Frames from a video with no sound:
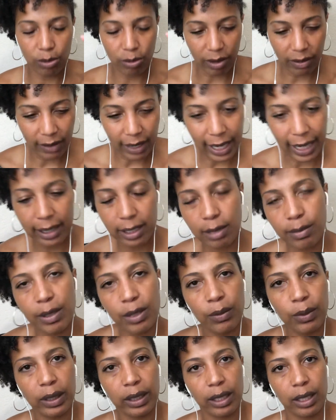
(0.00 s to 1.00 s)
We've got to be
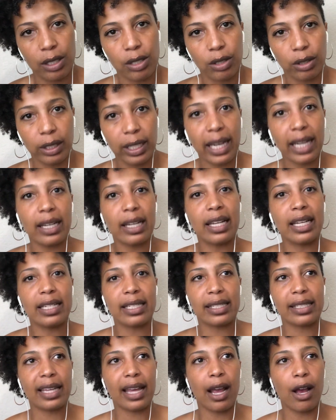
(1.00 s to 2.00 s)
willing to look at it and
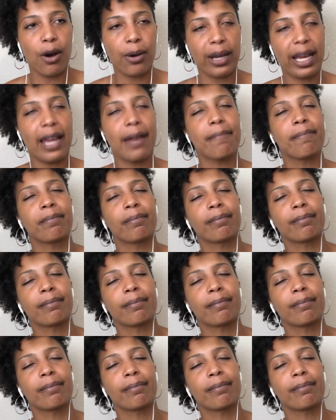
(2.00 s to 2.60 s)
say, okay,